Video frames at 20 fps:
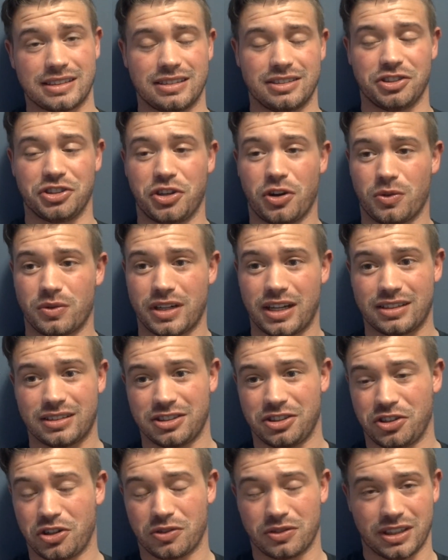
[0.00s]
You don't
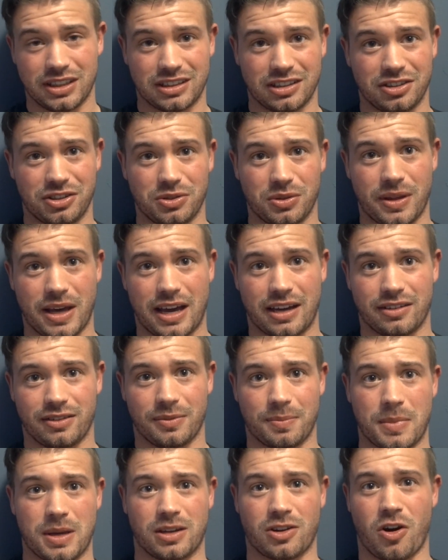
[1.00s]
need to do that.
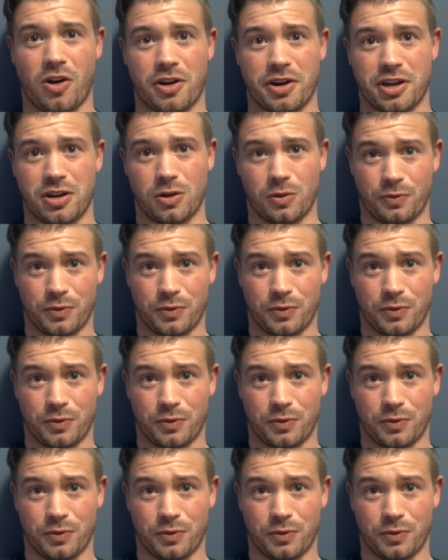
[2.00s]
Cardio